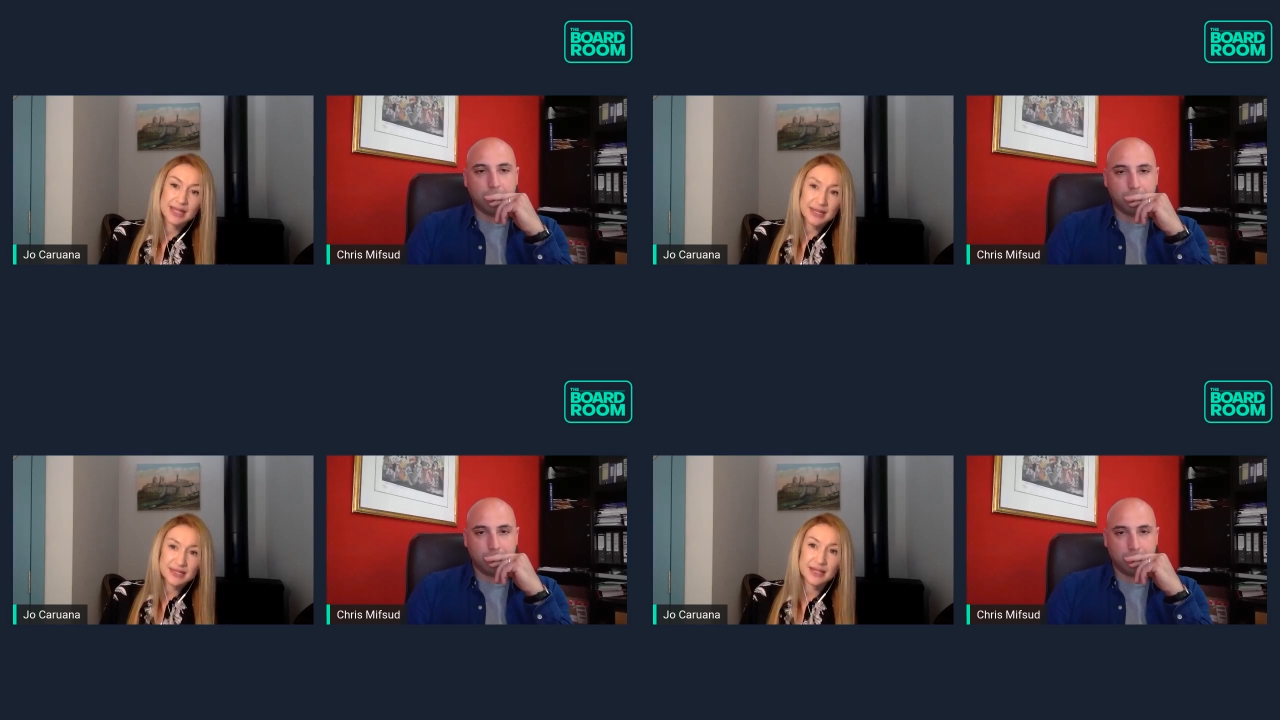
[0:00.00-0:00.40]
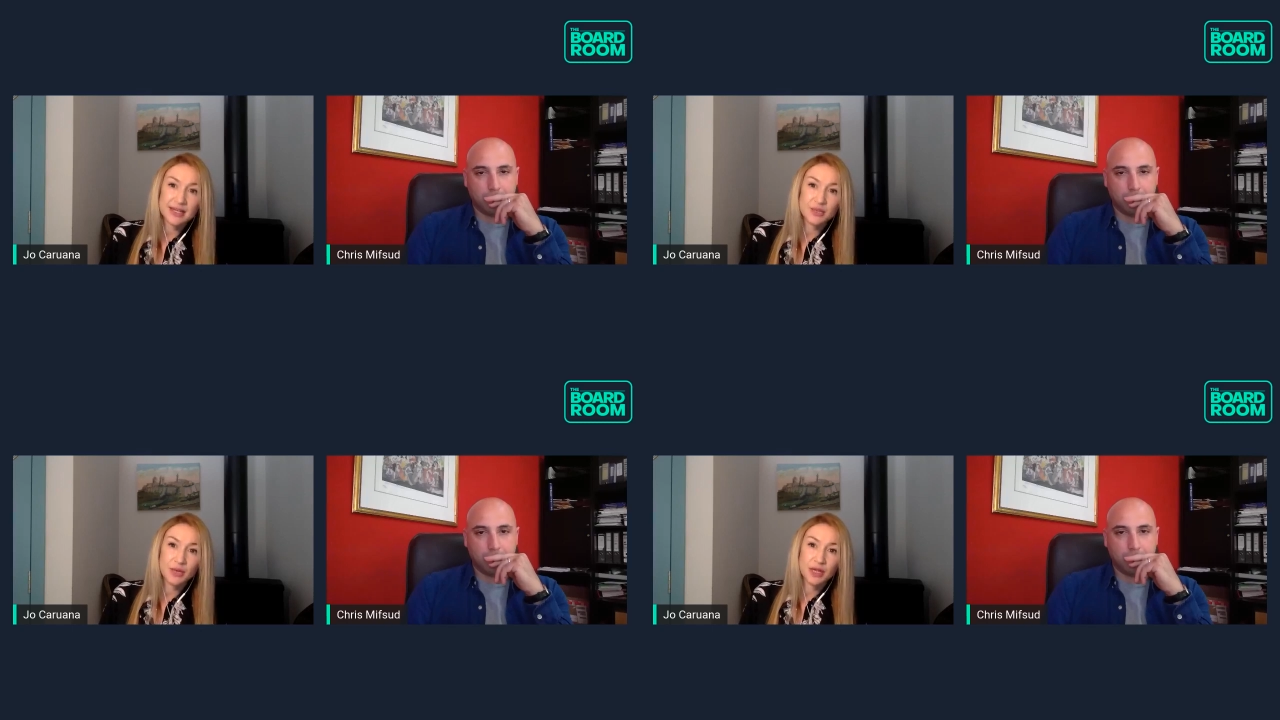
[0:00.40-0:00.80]
Speaker 1: in today's
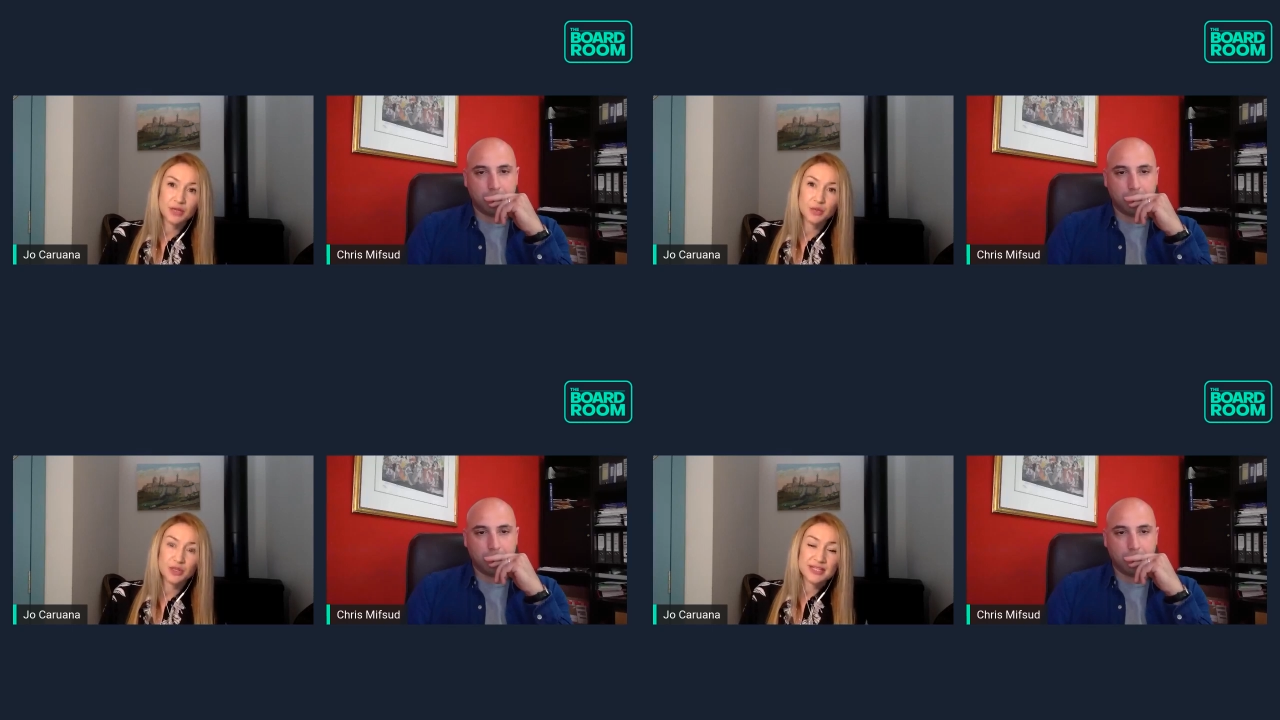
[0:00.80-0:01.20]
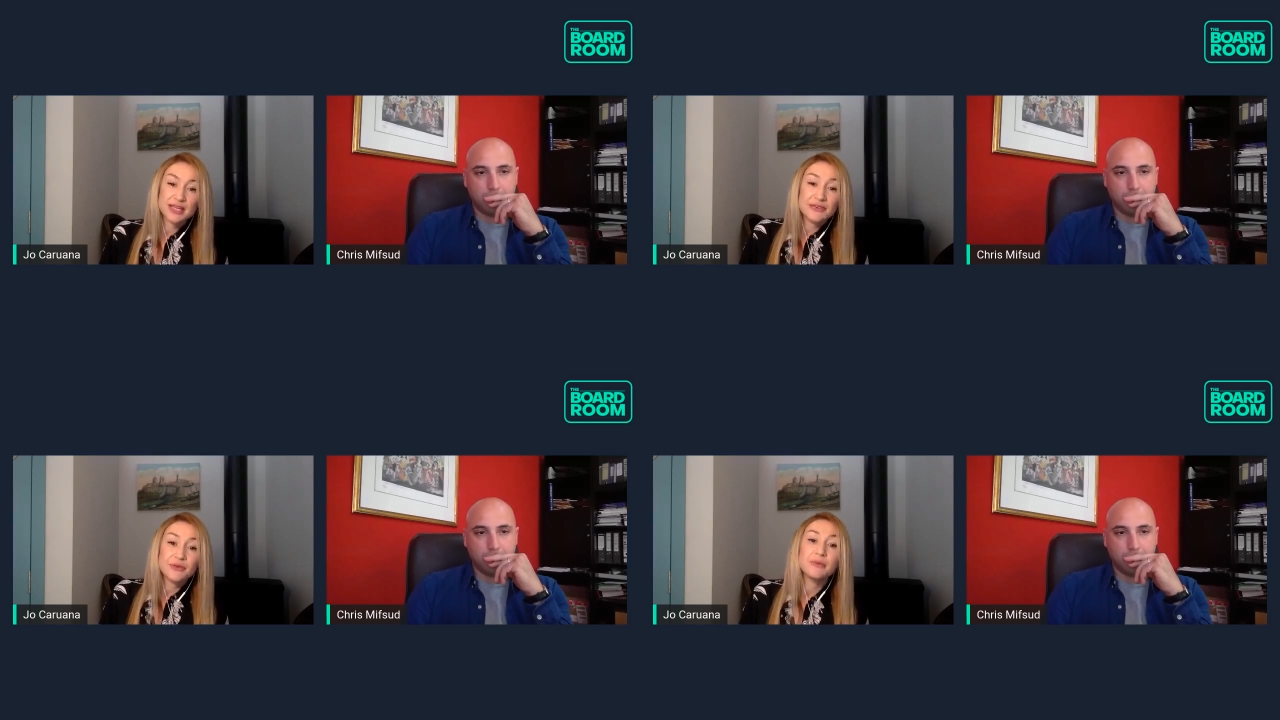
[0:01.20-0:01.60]
world, what does it
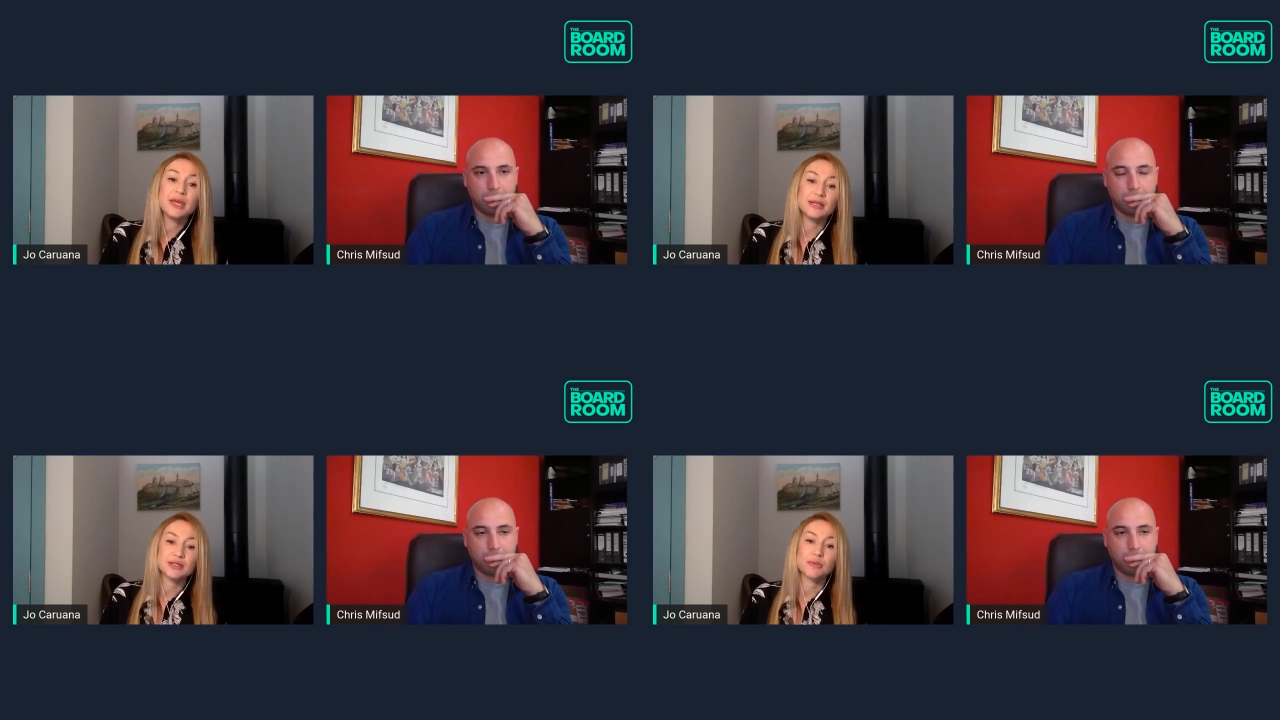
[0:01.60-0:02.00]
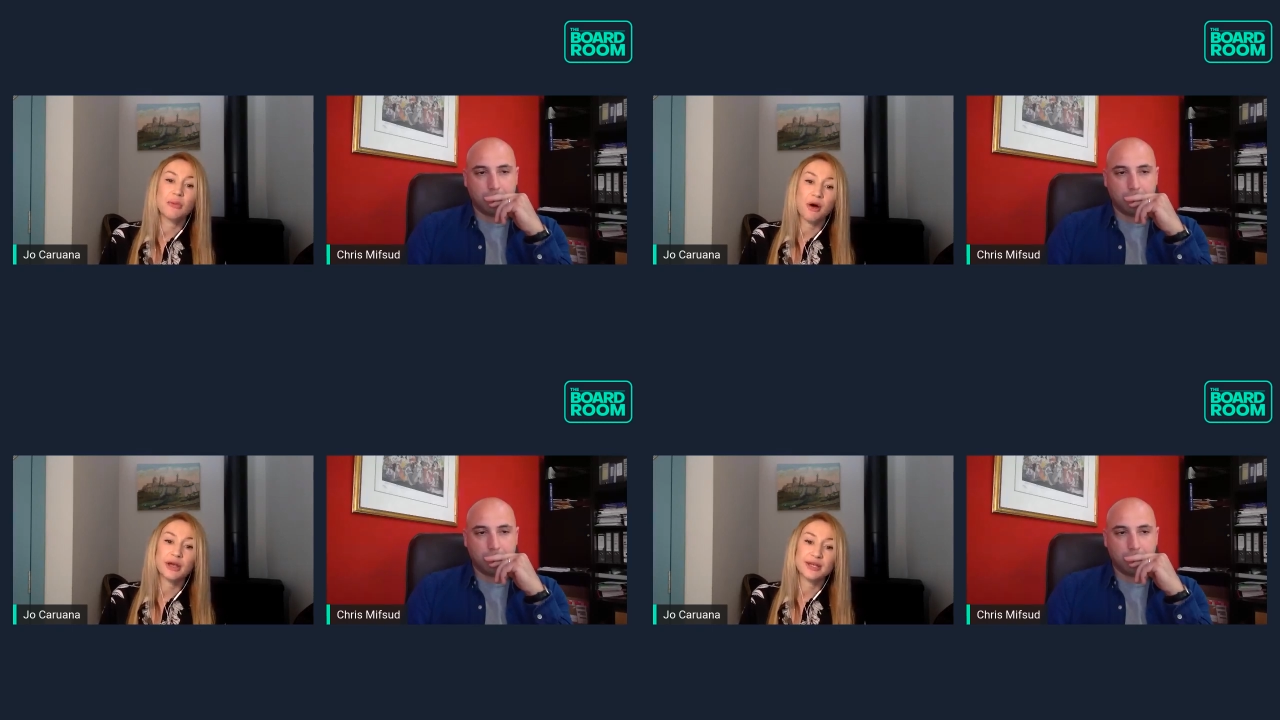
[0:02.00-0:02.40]
even mean to
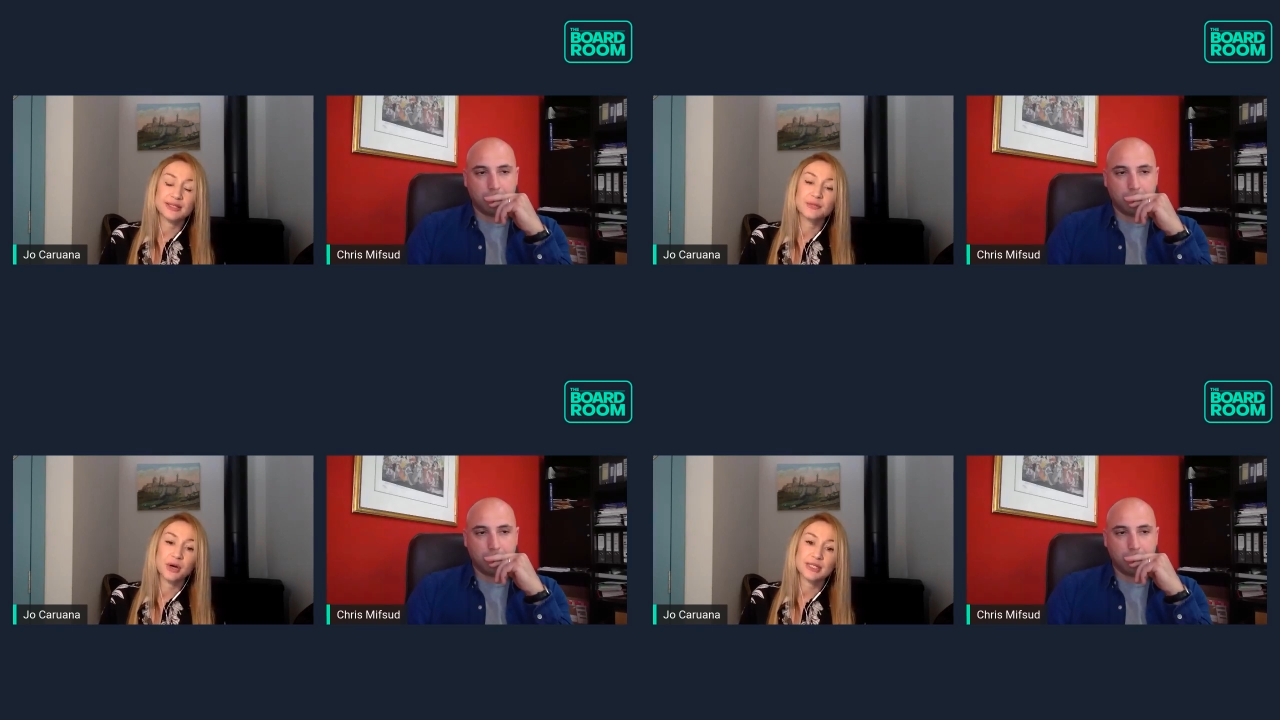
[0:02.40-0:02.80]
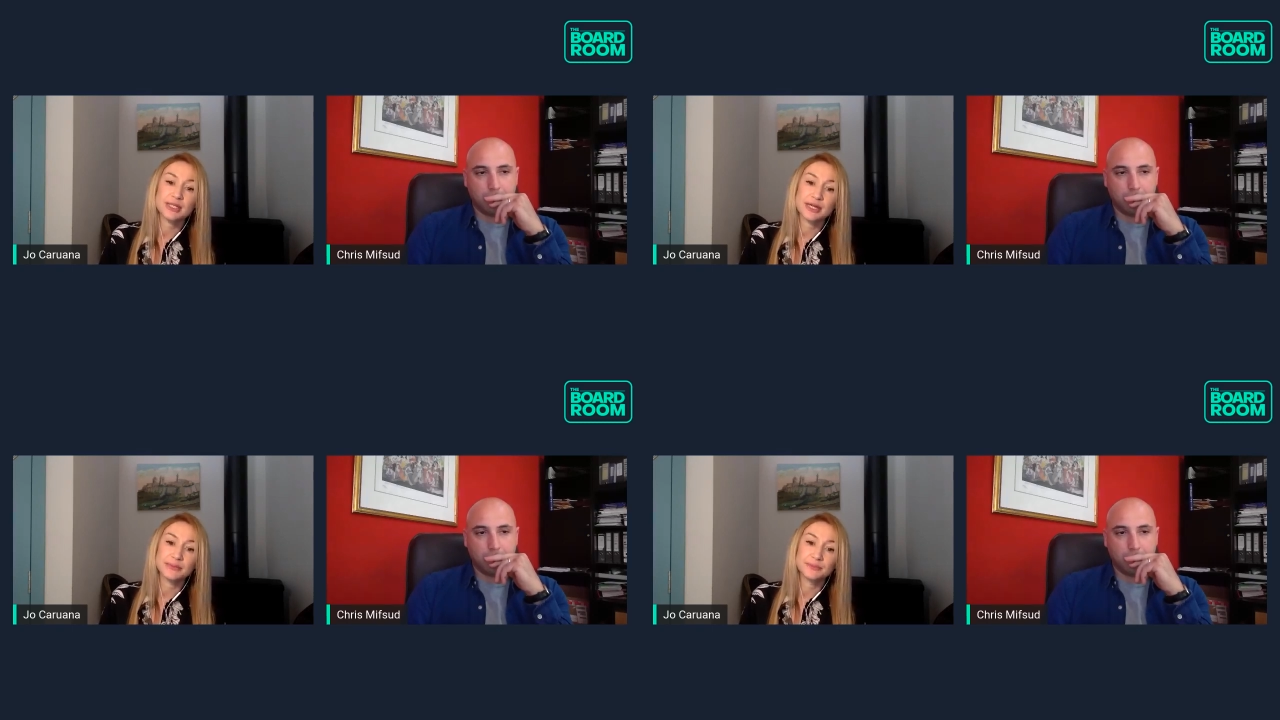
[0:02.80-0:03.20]
market smarter?